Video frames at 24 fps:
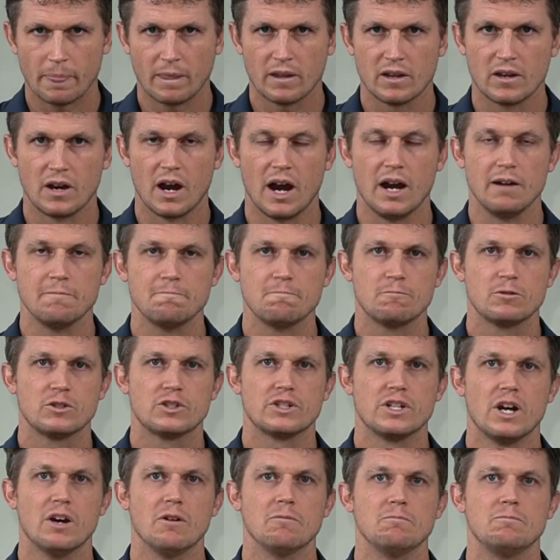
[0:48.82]
alright,
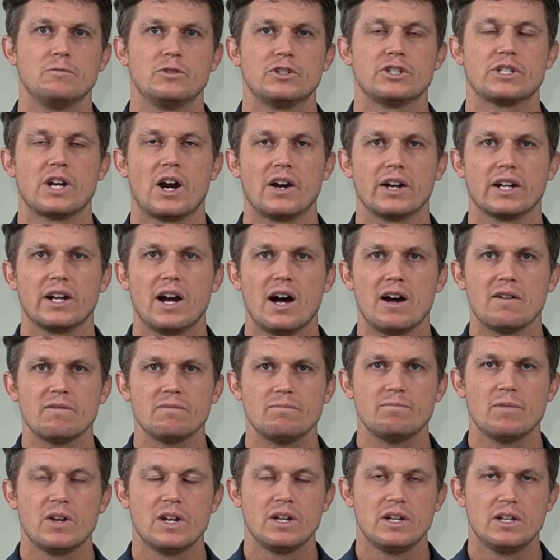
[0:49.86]
so starting off,
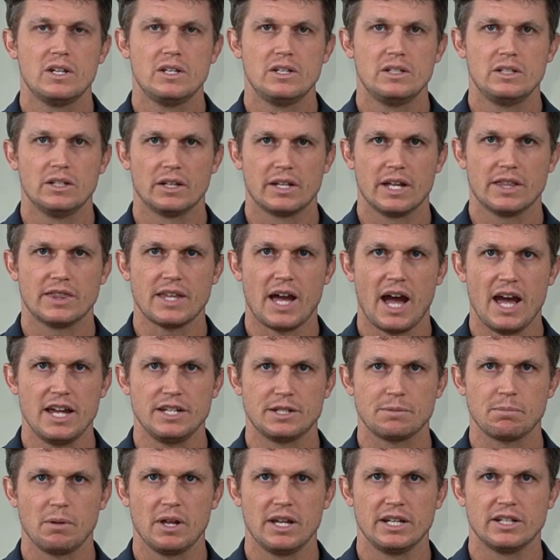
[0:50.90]
you'll get the
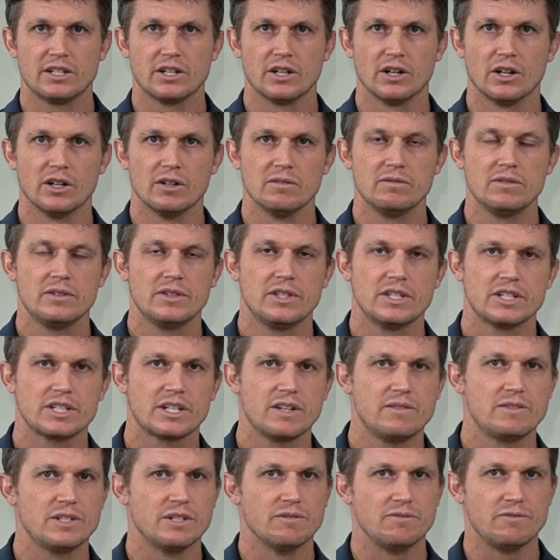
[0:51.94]
IcePlate Curve. This
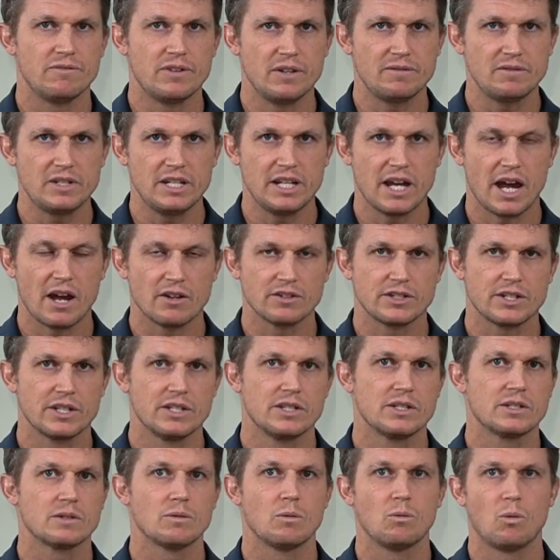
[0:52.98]
gives you 50
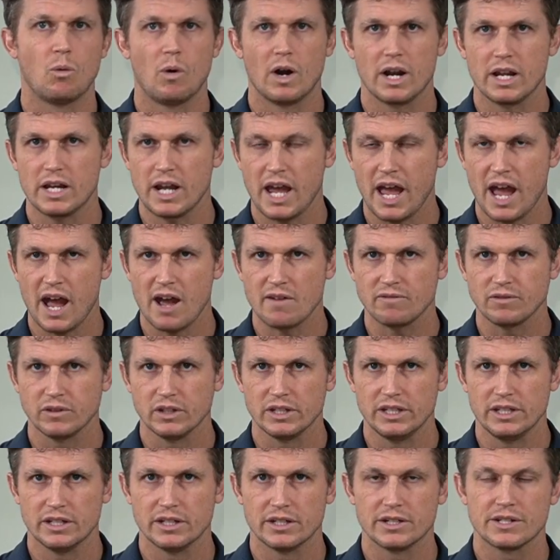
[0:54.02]
ounces, 1.5
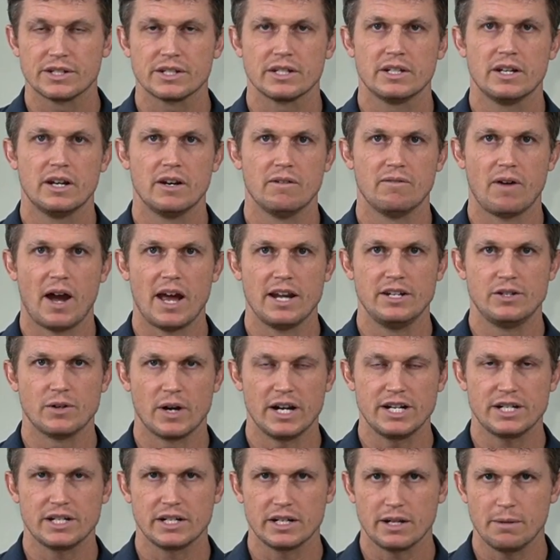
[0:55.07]
liters of
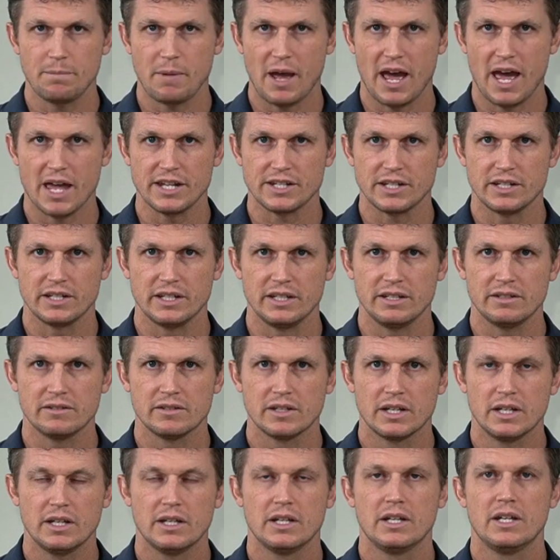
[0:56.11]
hydration capacity,
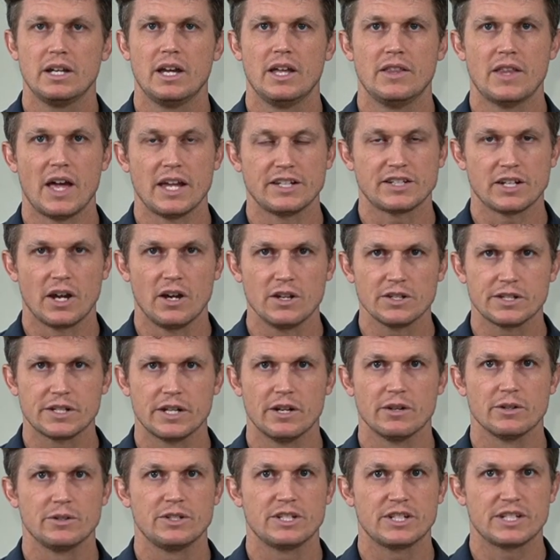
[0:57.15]
and that's
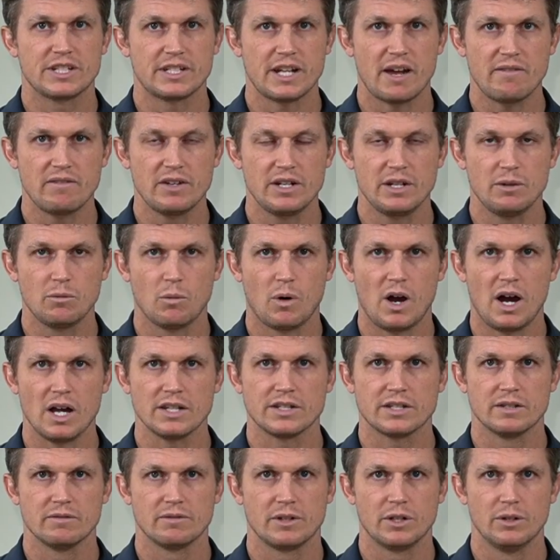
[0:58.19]
also 70
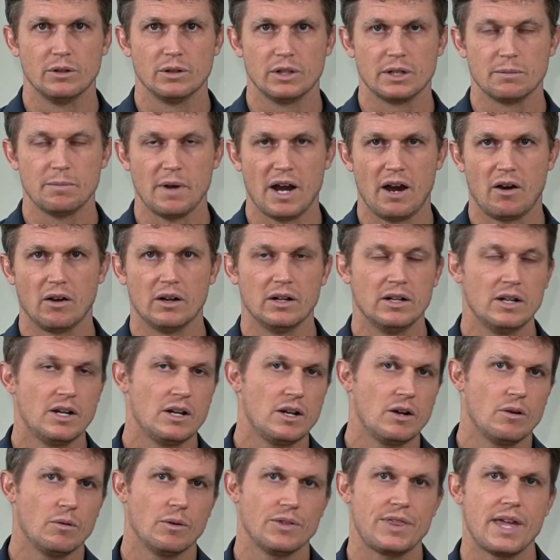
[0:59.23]
watts of cooling power.
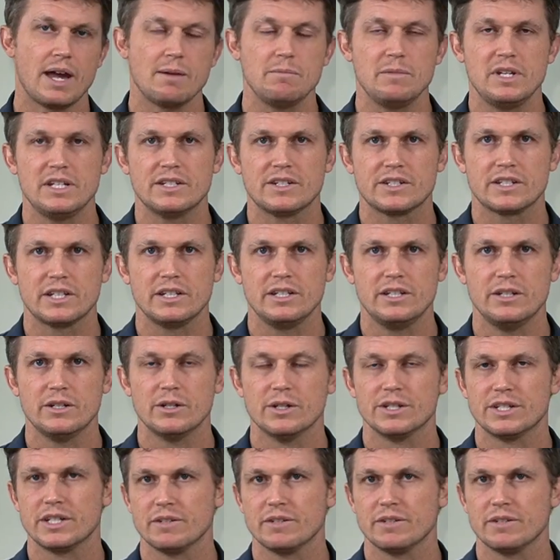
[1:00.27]
What that means to you is